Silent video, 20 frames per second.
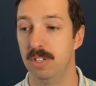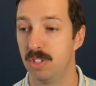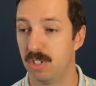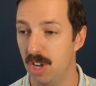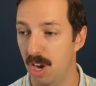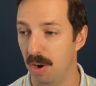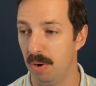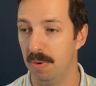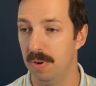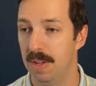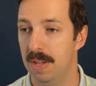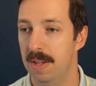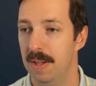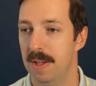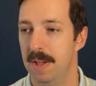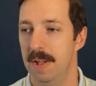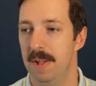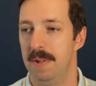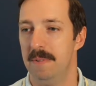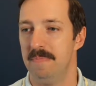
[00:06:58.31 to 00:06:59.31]
So,
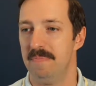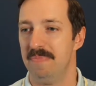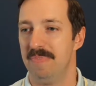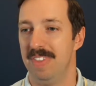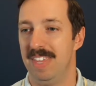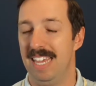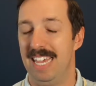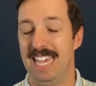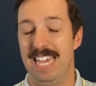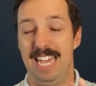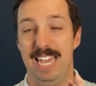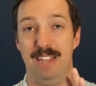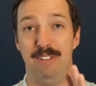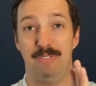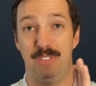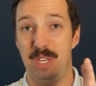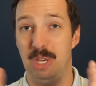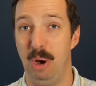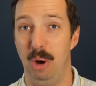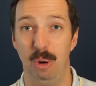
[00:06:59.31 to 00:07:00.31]

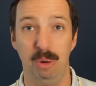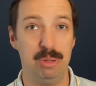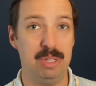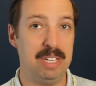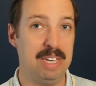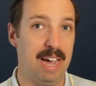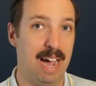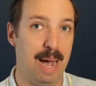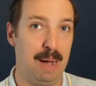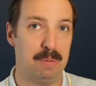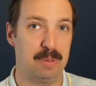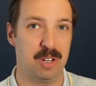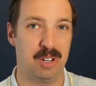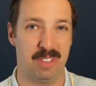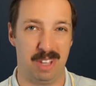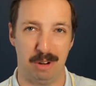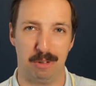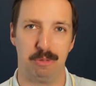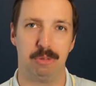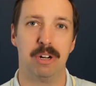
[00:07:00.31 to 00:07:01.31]
if the only option that